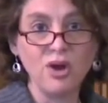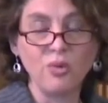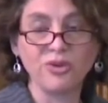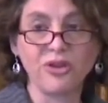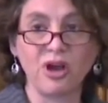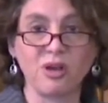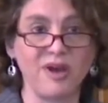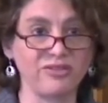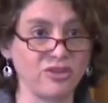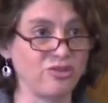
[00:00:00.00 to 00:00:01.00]
we'll talk
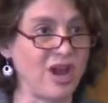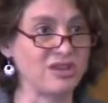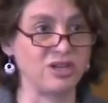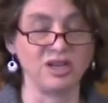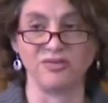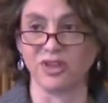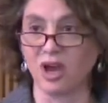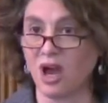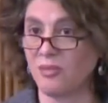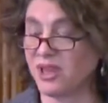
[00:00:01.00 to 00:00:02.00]
about the tragedy of the
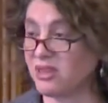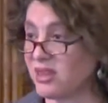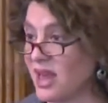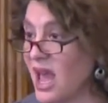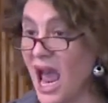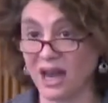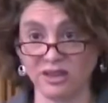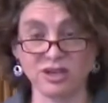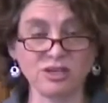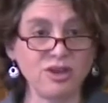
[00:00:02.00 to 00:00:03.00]
commons, and
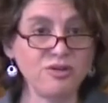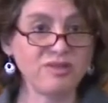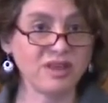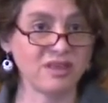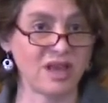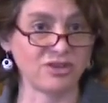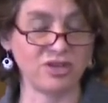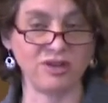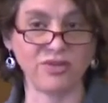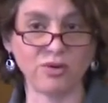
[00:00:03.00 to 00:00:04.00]
in the closing section of